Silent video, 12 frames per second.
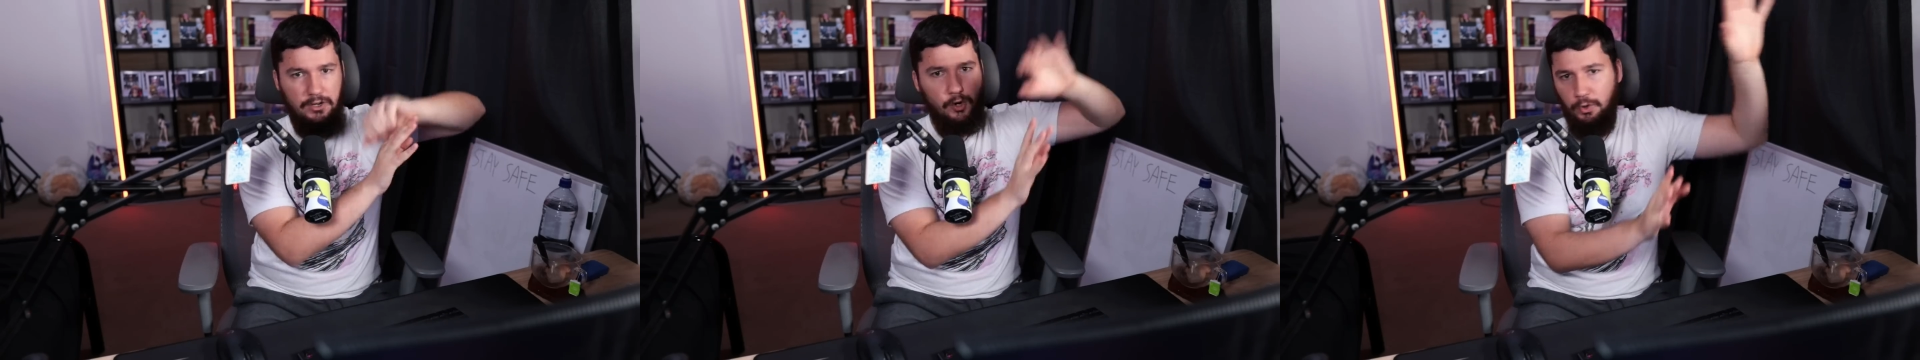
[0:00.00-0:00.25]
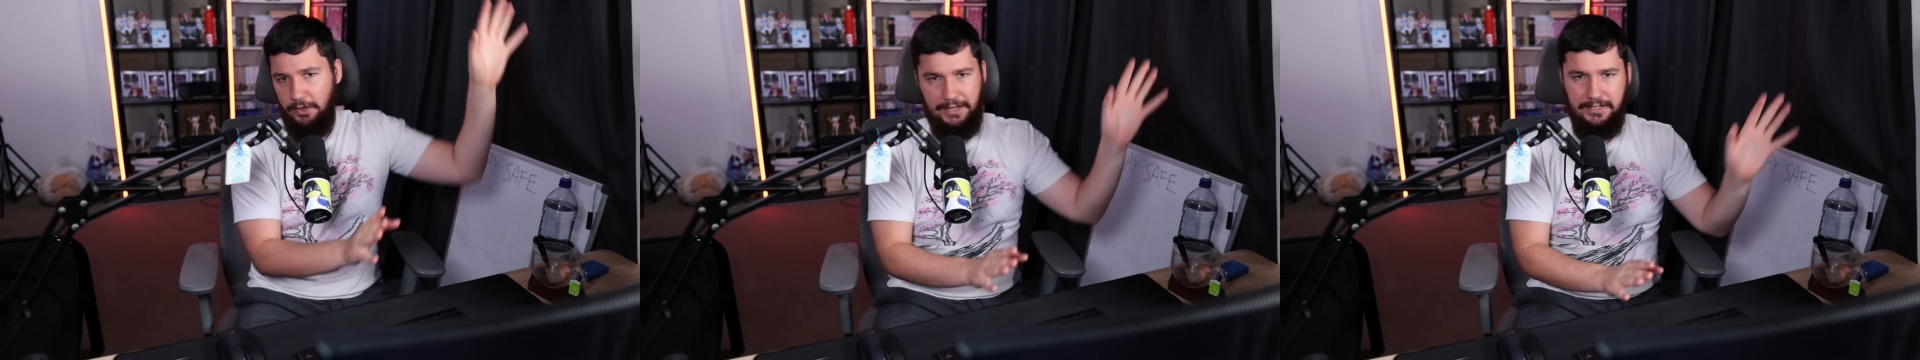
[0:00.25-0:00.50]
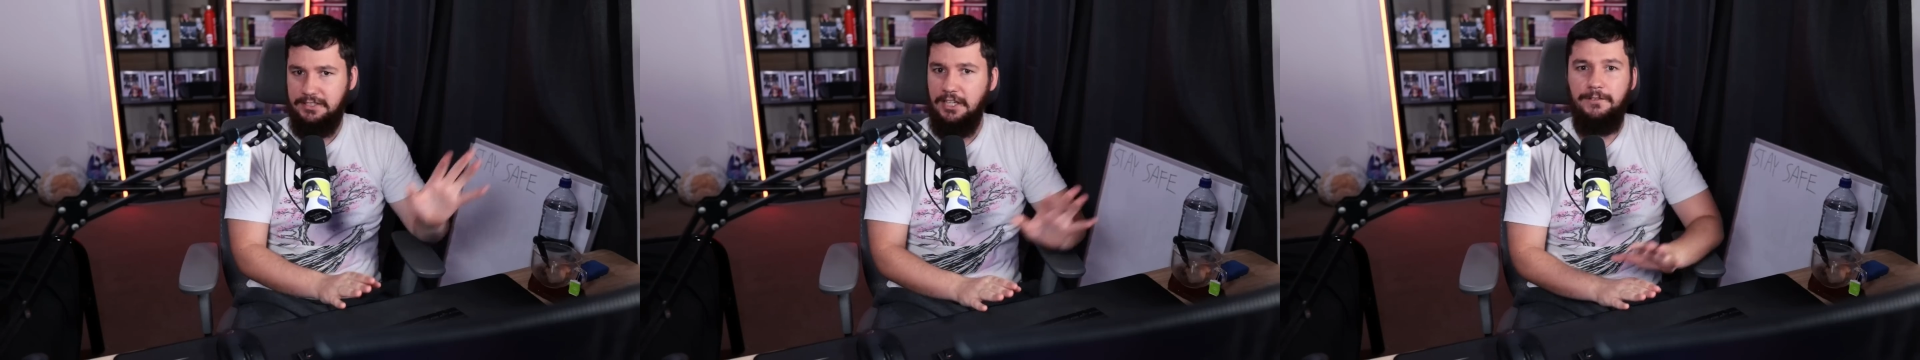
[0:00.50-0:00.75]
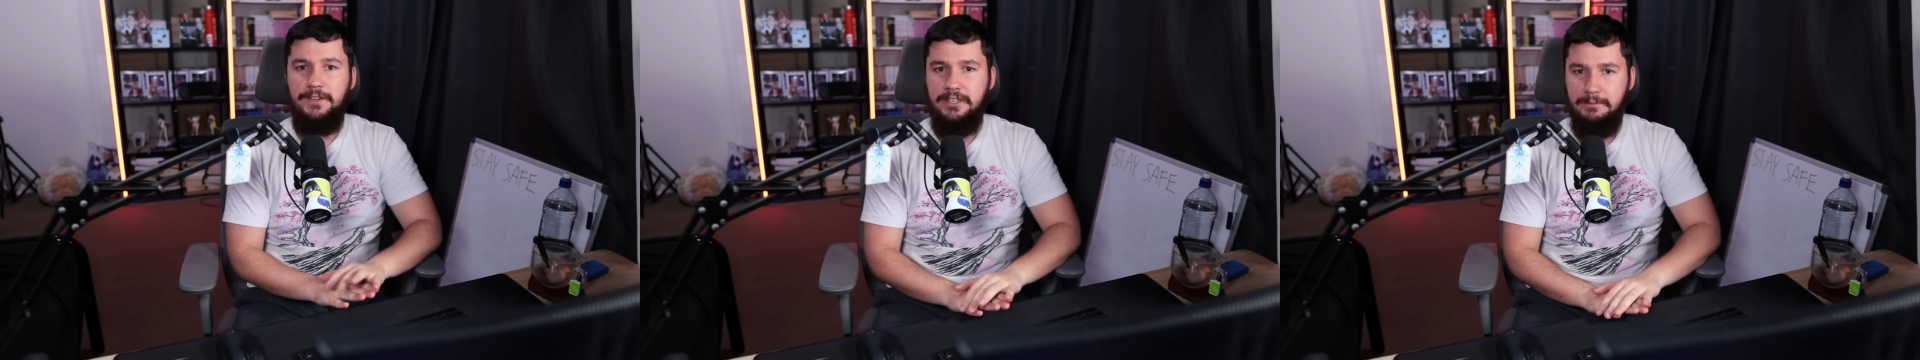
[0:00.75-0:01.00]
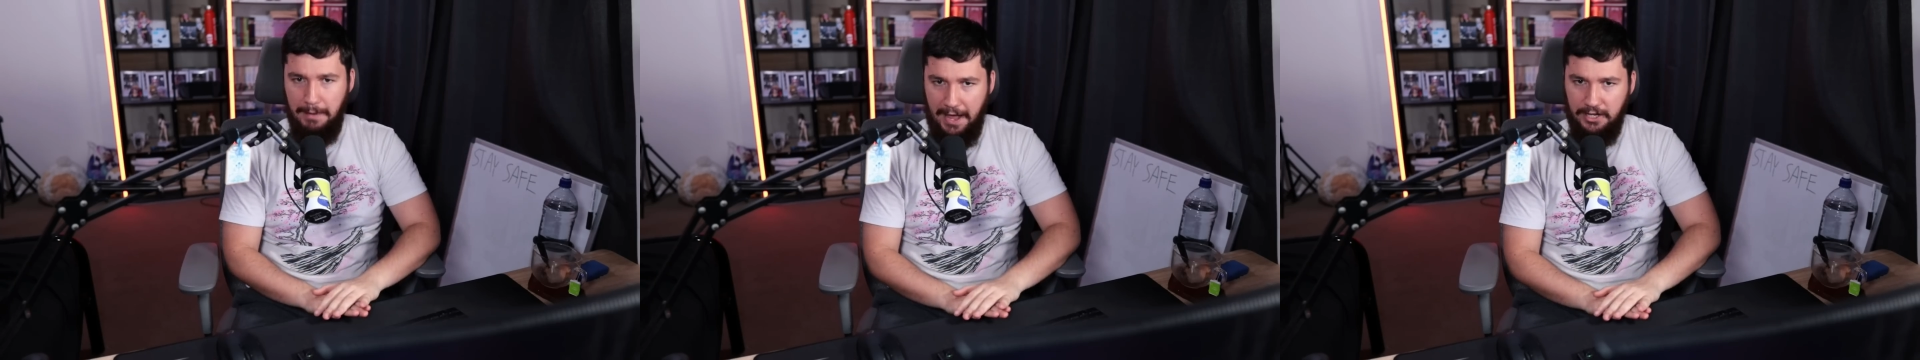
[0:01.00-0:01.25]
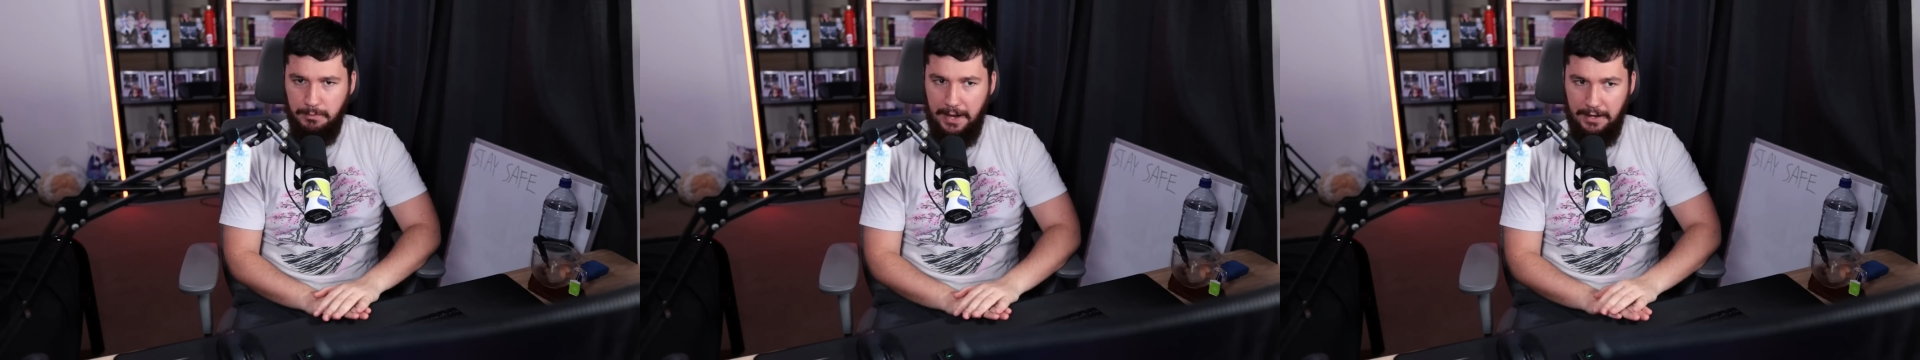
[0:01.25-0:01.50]
all of that stuff in the
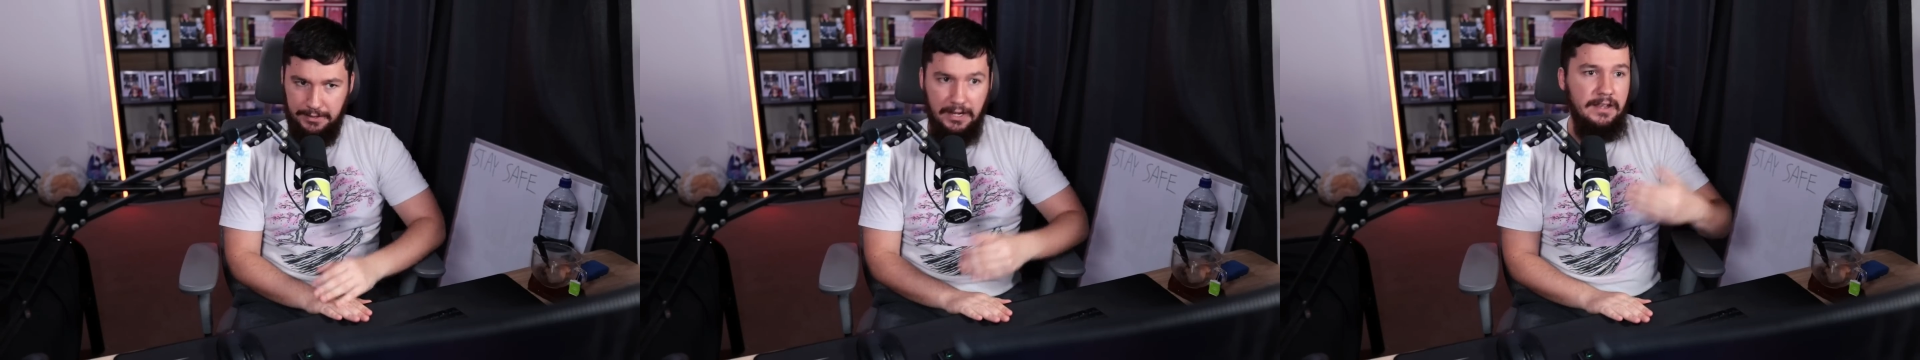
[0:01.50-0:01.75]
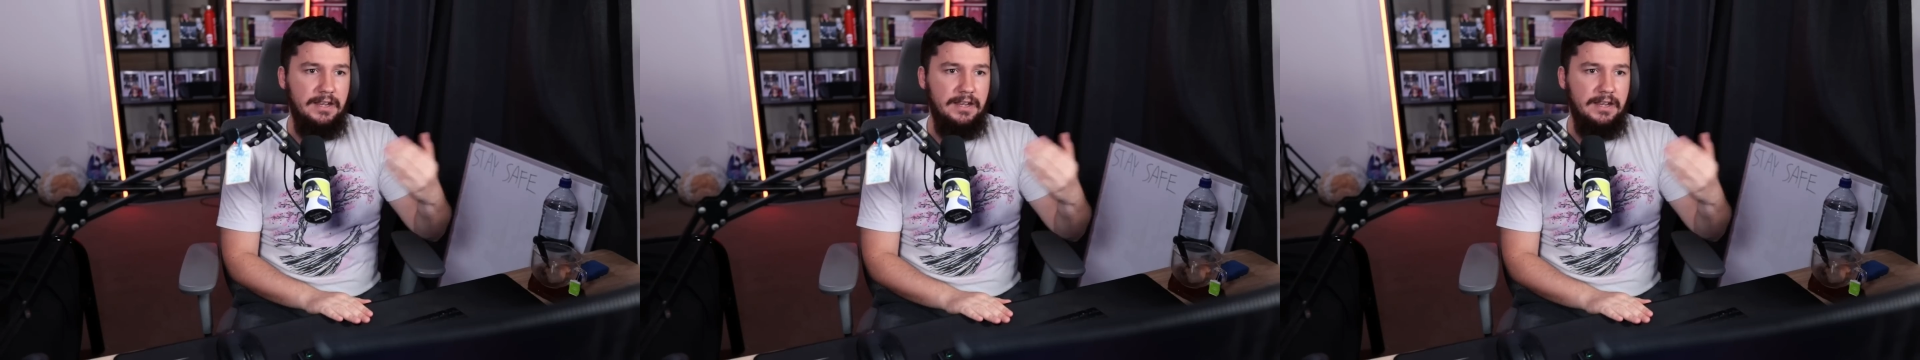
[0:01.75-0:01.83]
background.